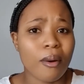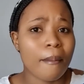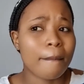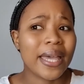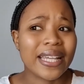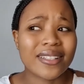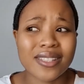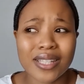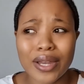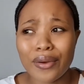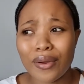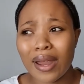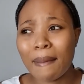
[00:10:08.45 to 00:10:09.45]

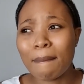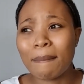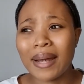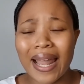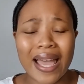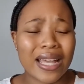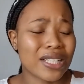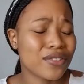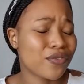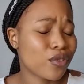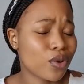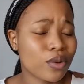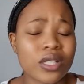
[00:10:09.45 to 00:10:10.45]
bacteria, blood,
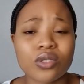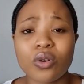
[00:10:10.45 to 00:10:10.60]
fluids,